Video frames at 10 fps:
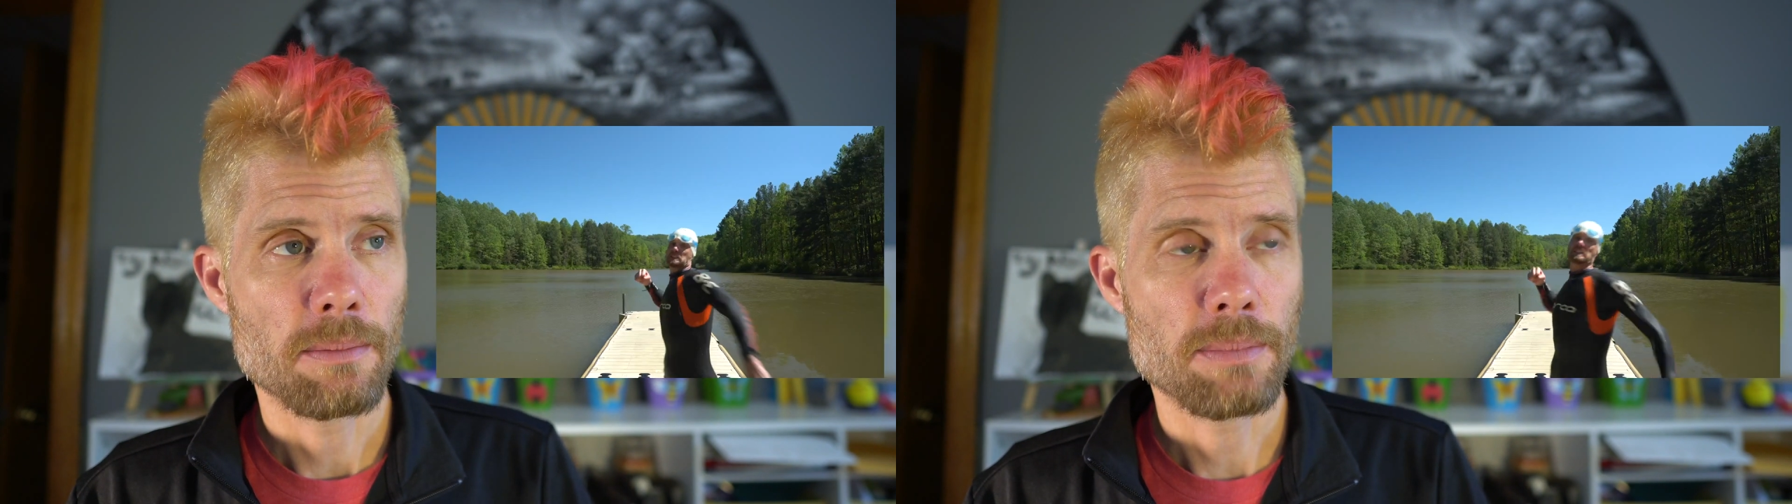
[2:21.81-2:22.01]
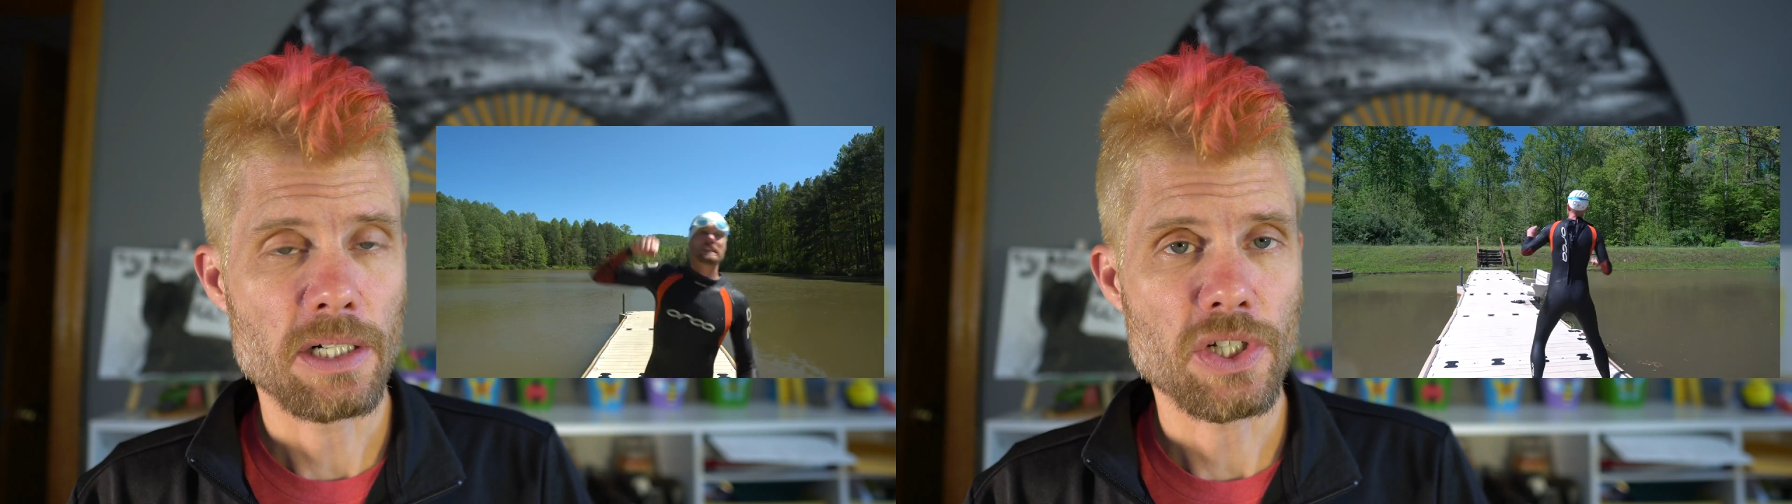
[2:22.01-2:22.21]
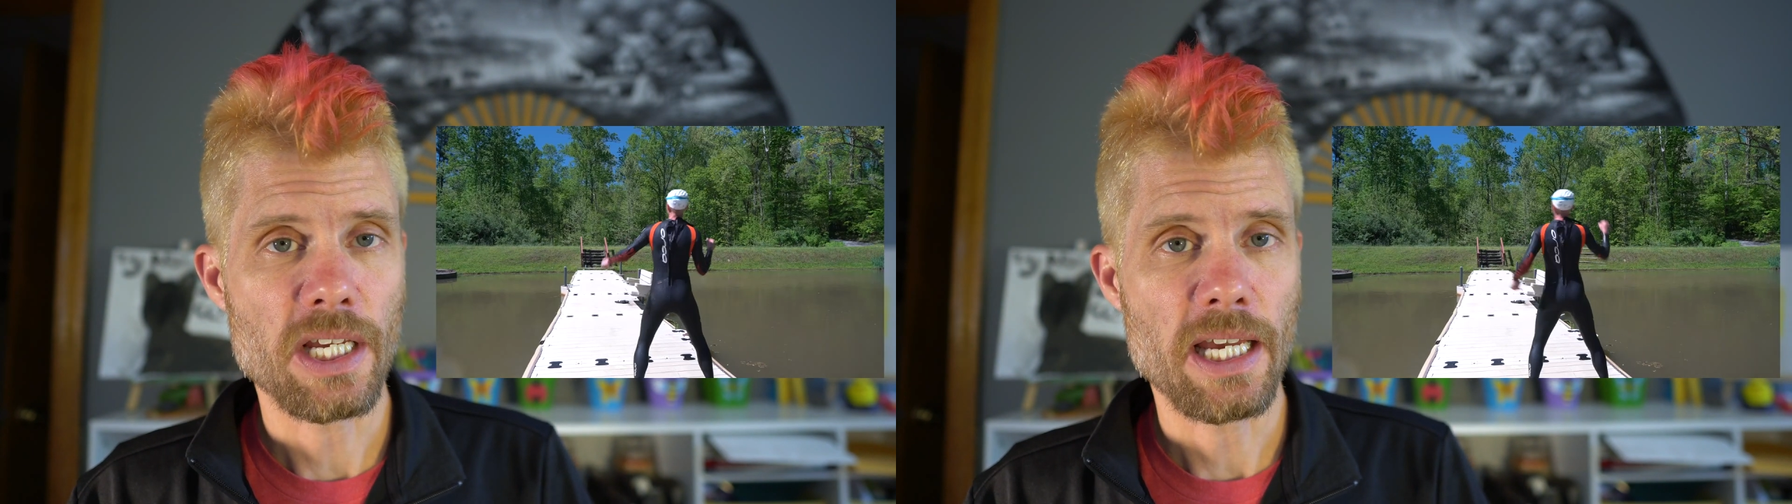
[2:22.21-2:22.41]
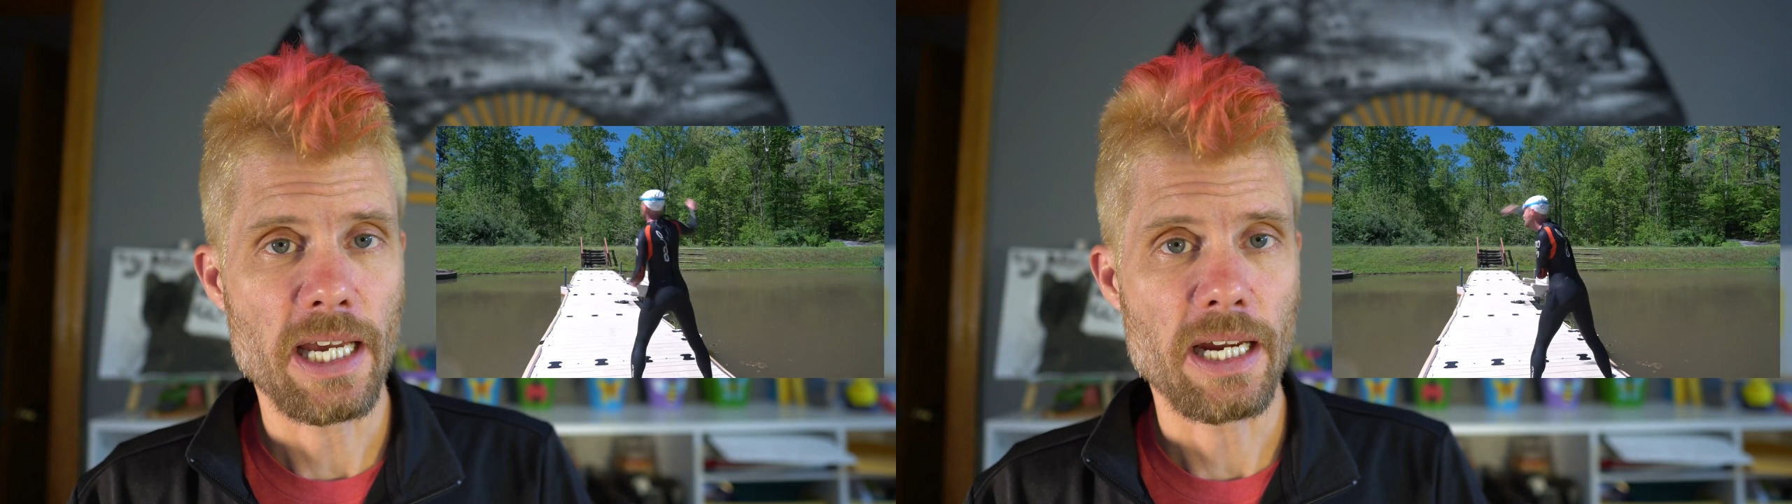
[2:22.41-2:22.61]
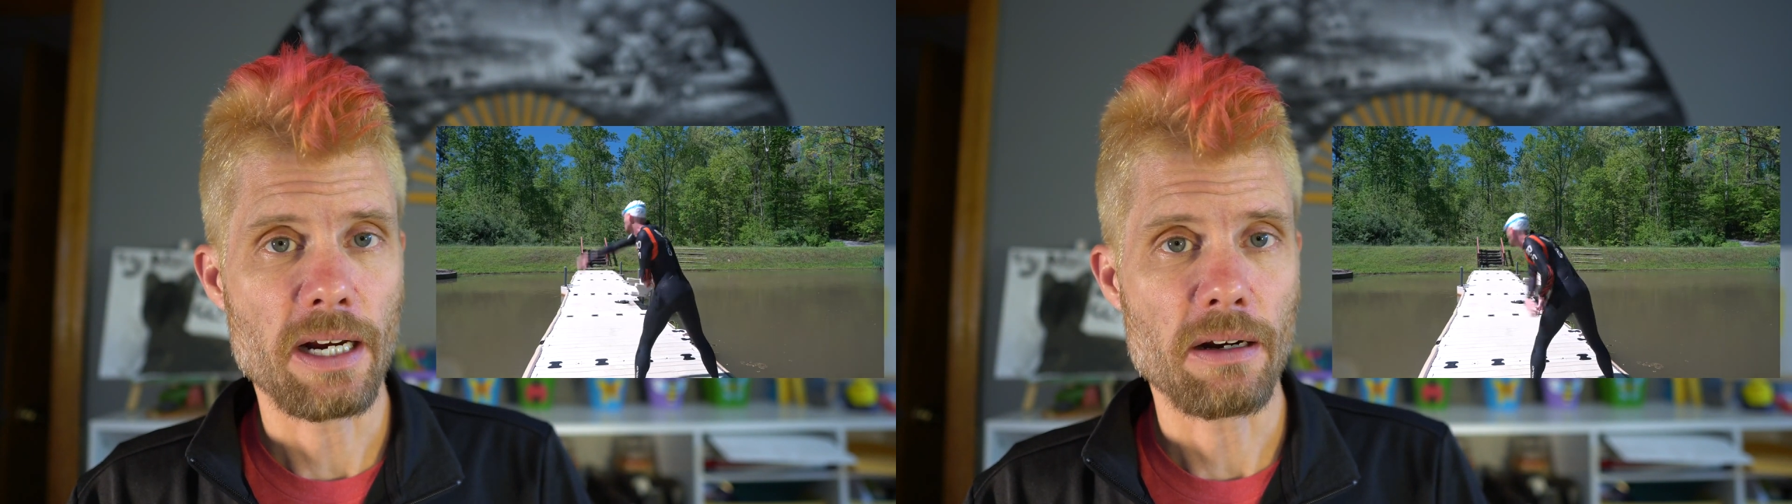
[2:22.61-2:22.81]
punching
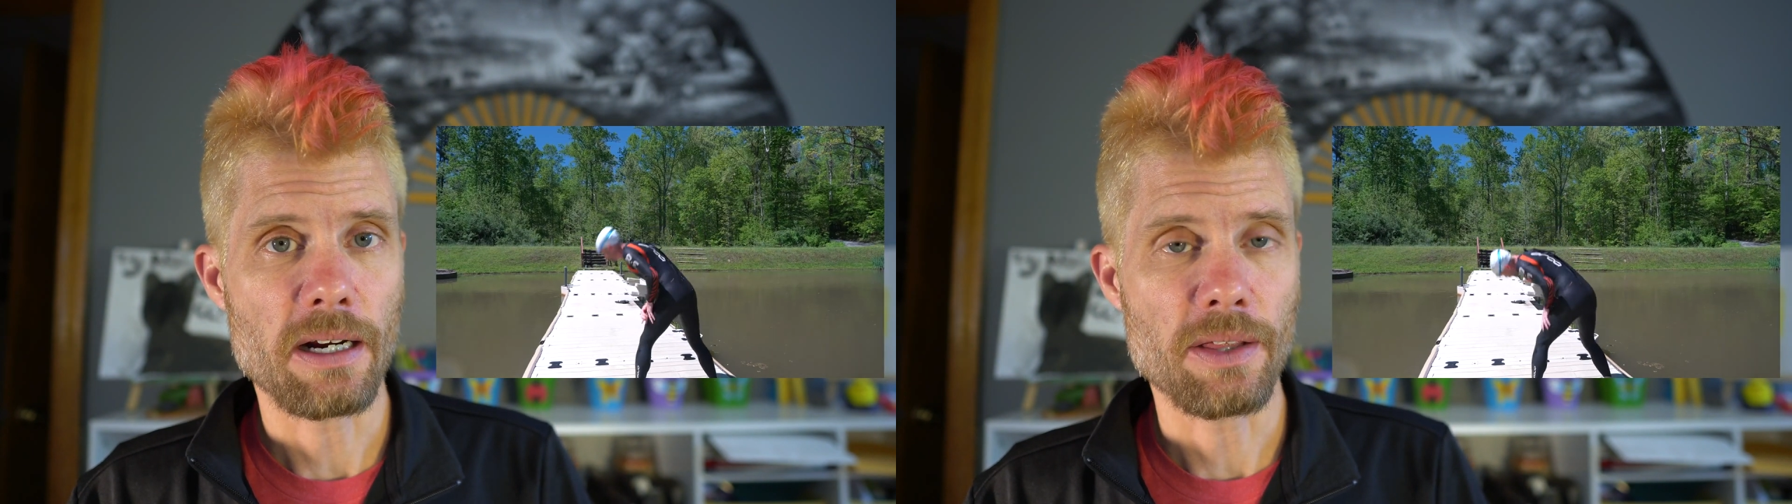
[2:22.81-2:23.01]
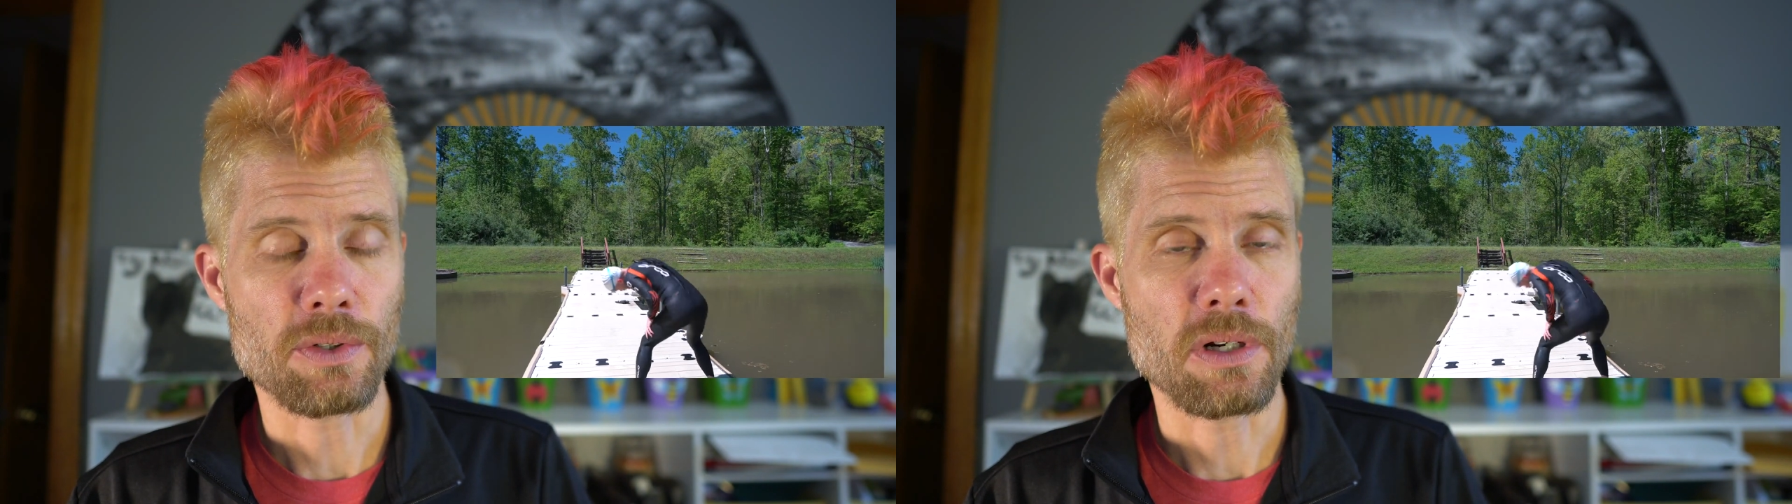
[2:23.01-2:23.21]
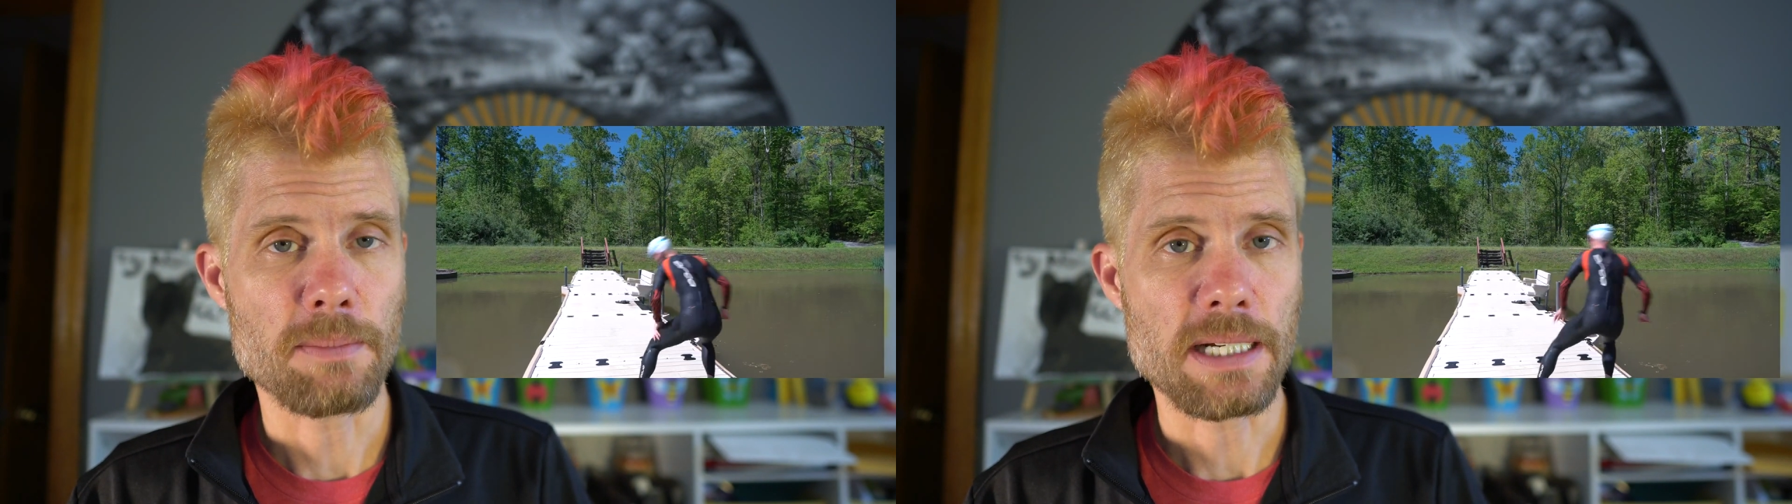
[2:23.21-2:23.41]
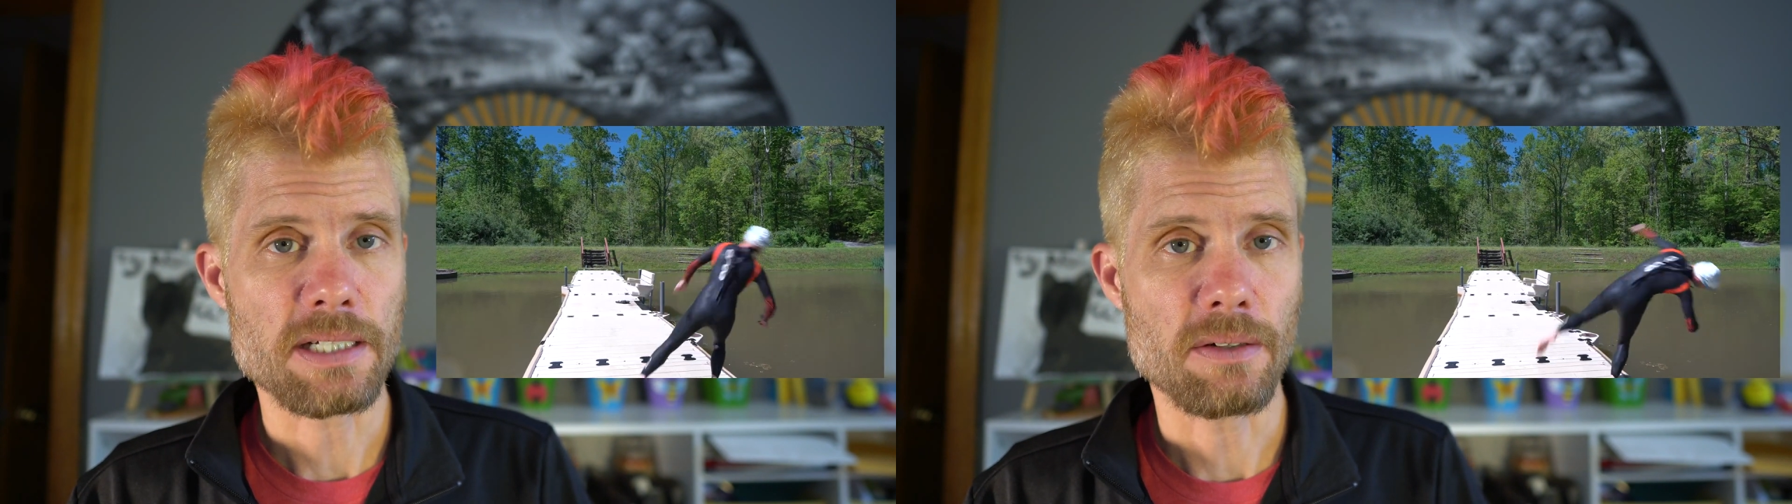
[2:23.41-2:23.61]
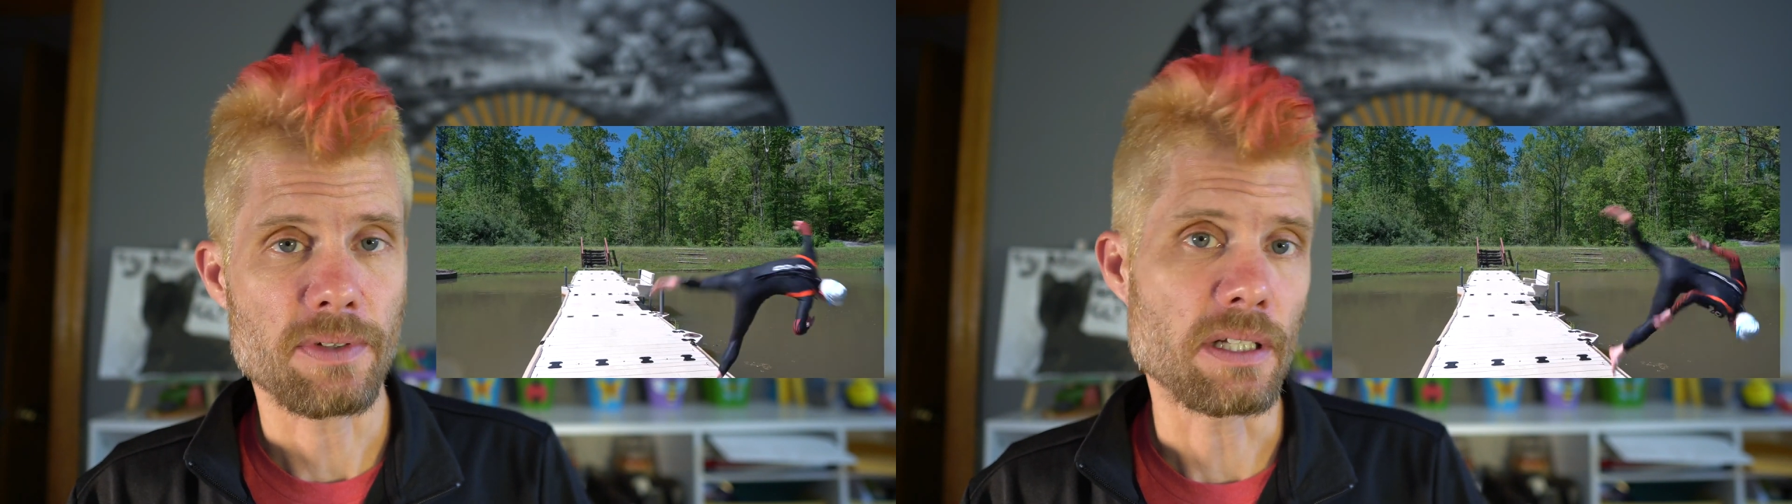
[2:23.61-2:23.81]
air, and throwing
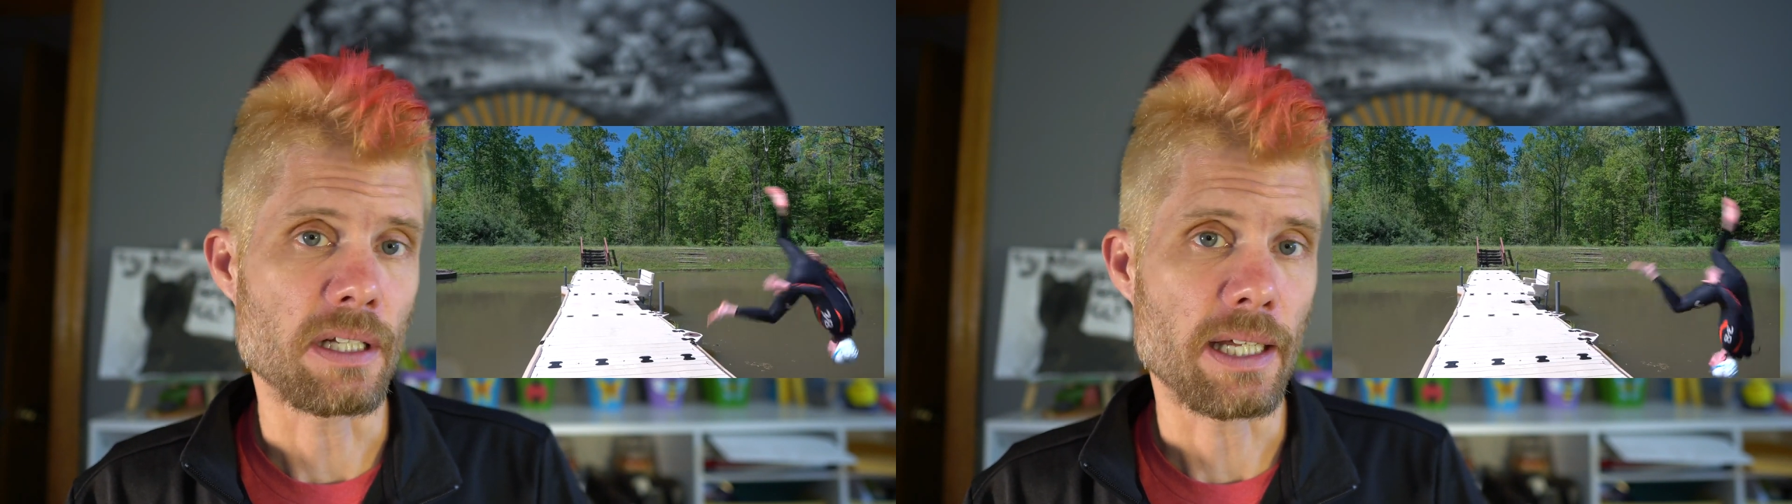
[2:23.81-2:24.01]
myself into the